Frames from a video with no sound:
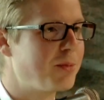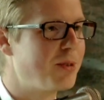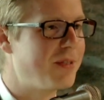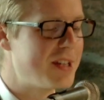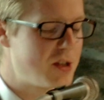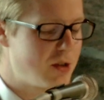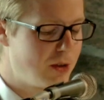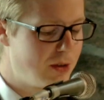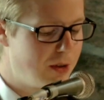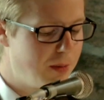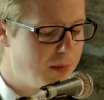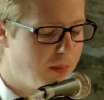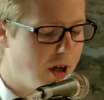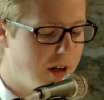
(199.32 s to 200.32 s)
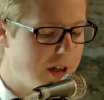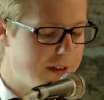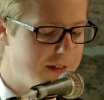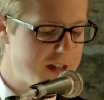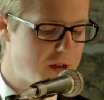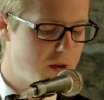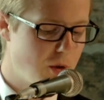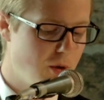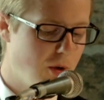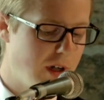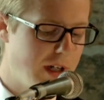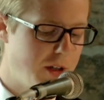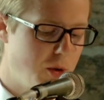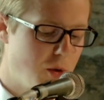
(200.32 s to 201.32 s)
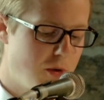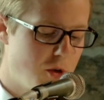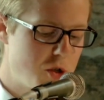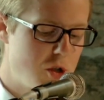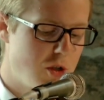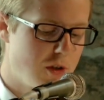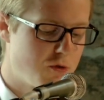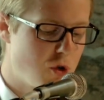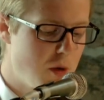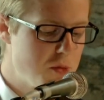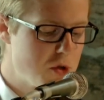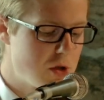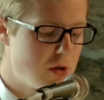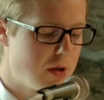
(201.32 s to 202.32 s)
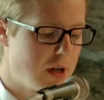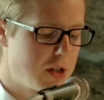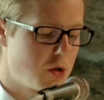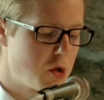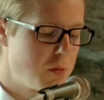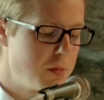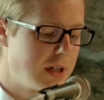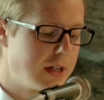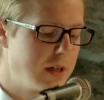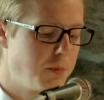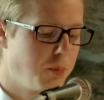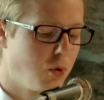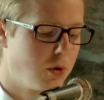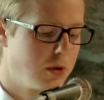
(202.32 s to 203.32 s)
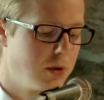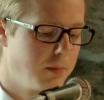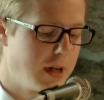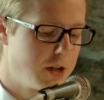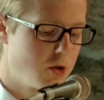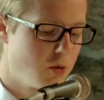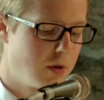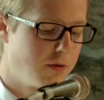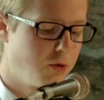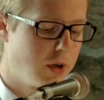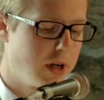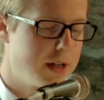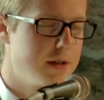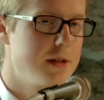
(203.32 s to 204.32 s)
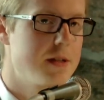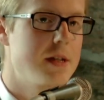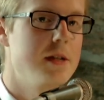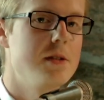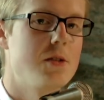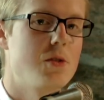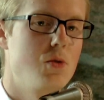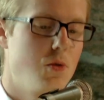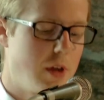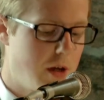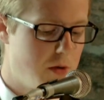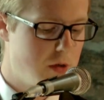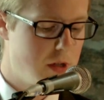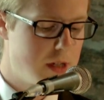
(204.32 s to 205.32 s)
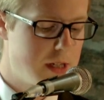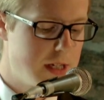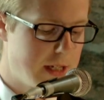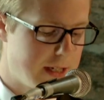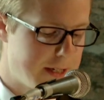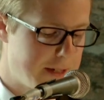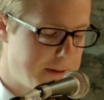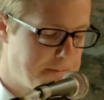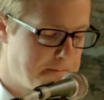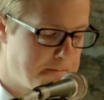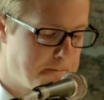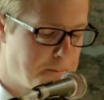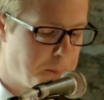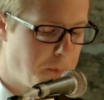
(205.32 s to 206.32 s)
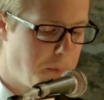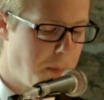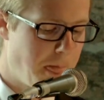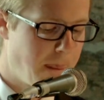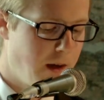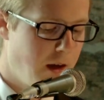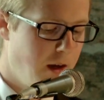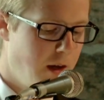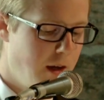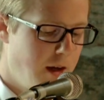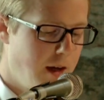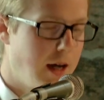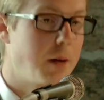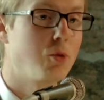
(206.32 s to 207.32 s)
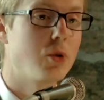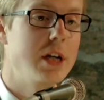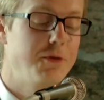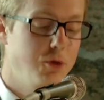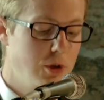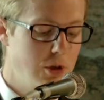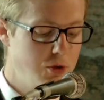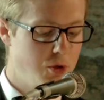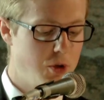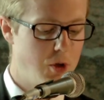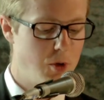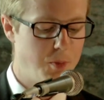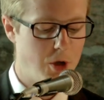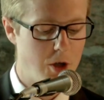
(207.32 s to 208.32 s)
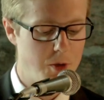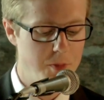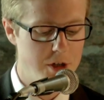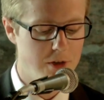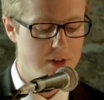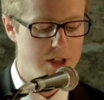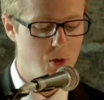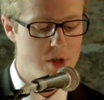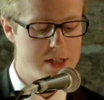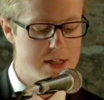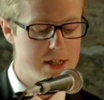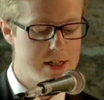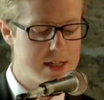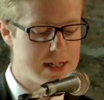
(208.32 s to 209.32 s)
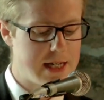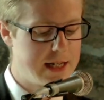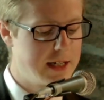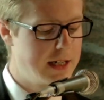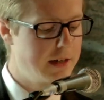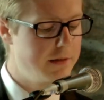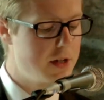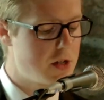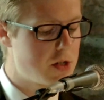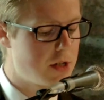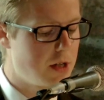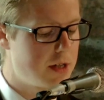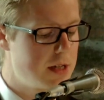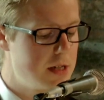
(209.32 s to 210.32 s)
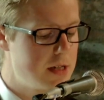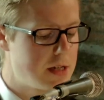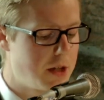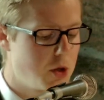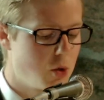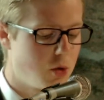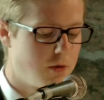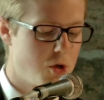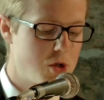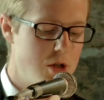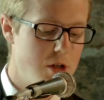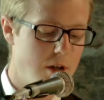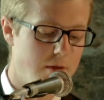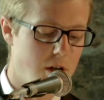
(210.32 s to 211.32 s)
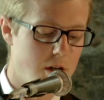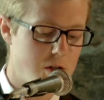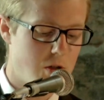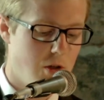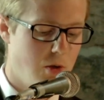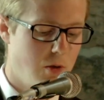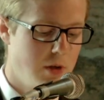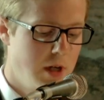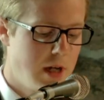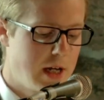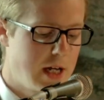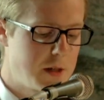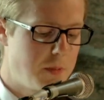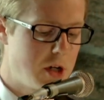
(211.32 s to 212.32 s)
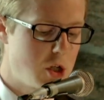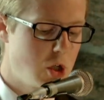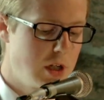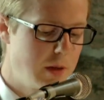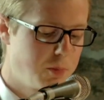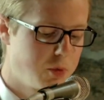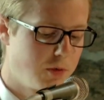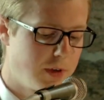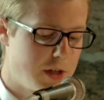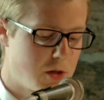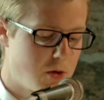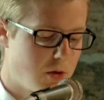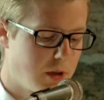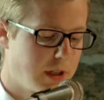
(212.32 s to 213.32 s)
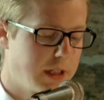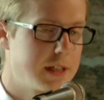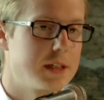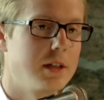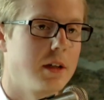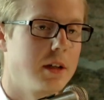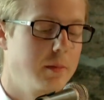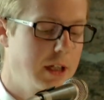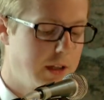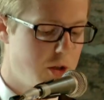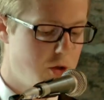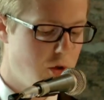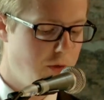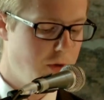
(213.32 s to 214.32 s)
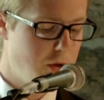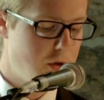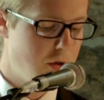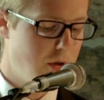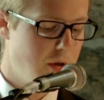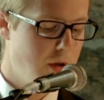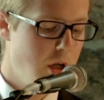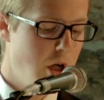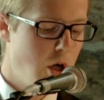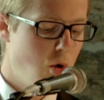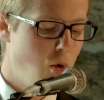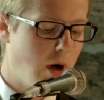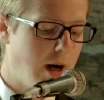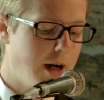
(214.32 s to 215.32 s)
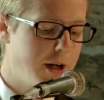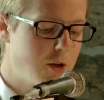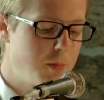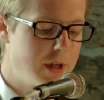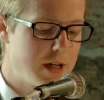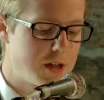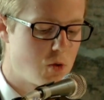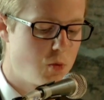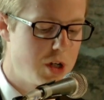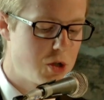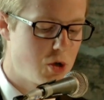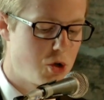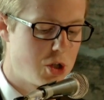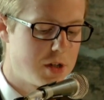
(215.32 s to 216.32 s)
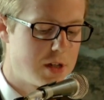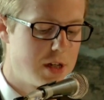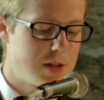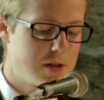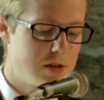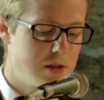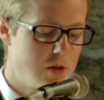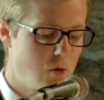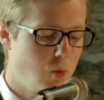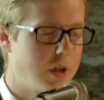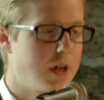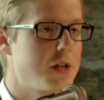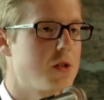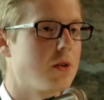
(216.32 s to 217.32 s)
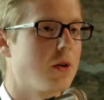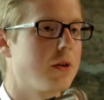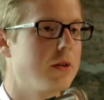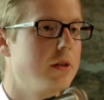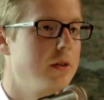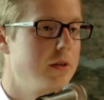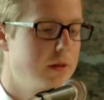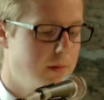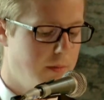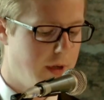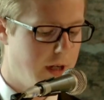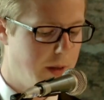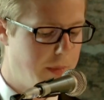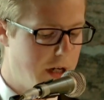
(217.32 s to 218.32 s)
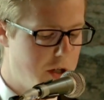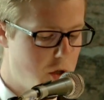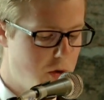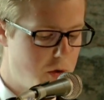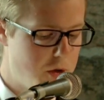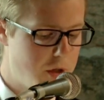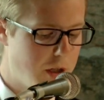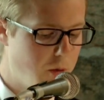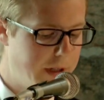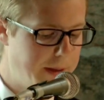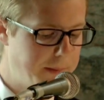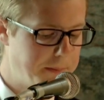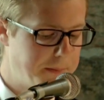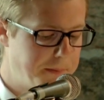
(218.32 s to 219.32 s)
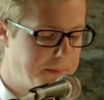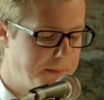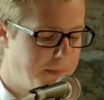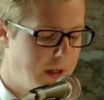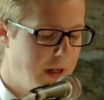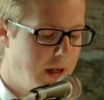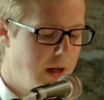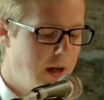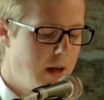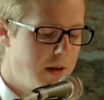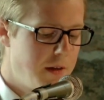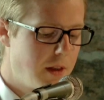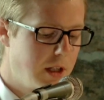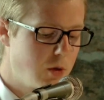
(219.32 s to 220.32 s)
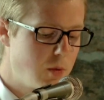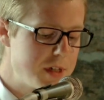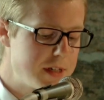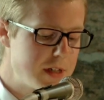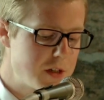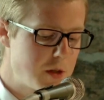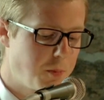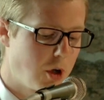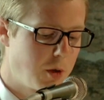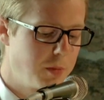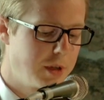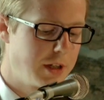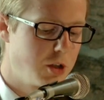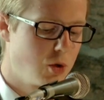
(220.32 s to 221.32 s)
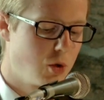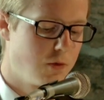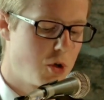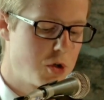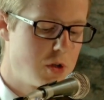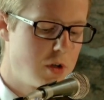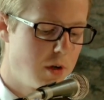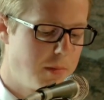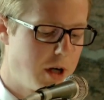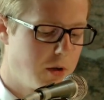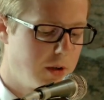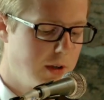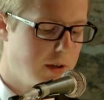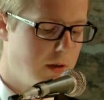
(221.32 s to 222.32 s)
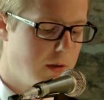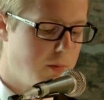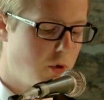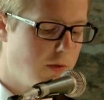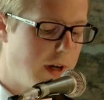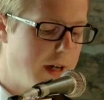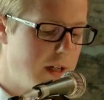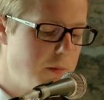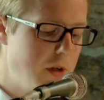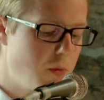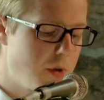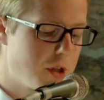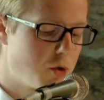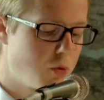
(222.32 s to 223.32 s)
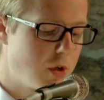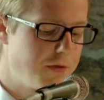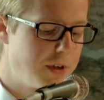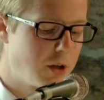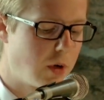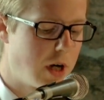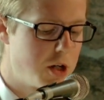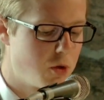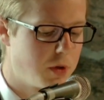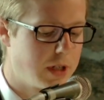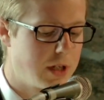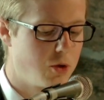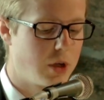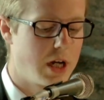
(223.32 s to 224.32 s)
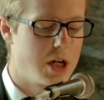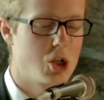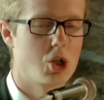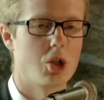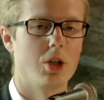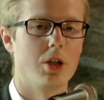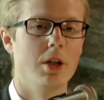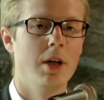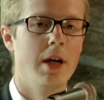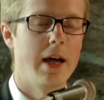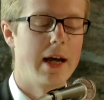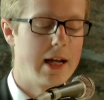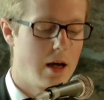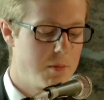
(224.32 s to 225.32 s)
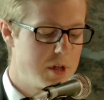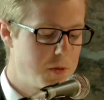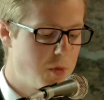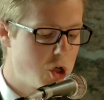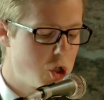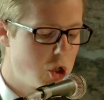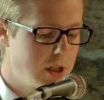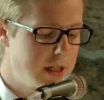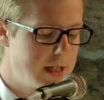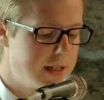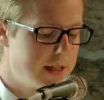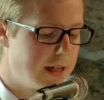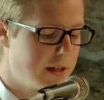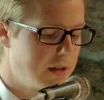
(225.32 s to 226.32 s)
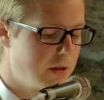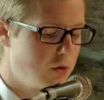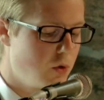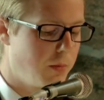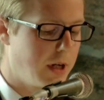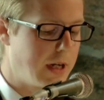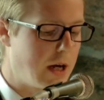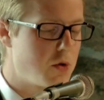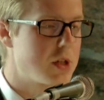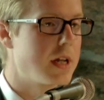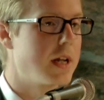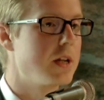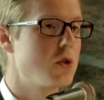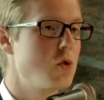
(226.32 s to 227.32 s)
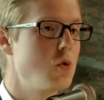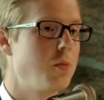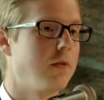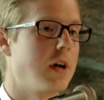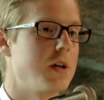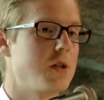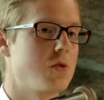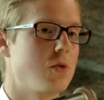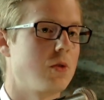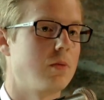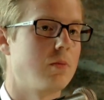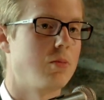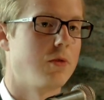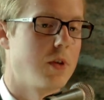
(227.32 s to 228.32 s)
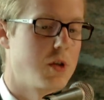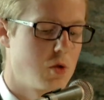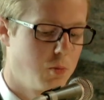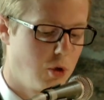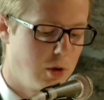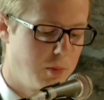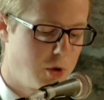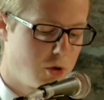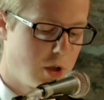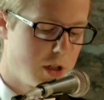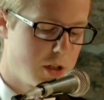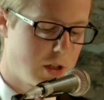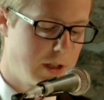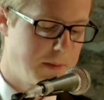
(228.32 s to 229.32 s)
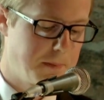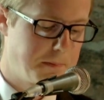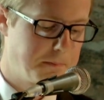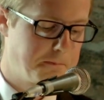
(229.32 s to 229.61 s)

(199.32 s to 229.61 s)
Professor Marit Westergaard at the University of Tromsø has also been an important mentor and friend since 2006. I'm grateful to the Department of Linguistics and Scandinavian Studies at the University of Oslo, especially Professor Christian Emil Kristoffersen, who hired me as a research assistant when I started my bachelor's degree. The linguistics department at the University of Maryland provided me with a terrific graduate education, and I'm especially indebted to my outstanding supervisor, Professor Paul Pietroski.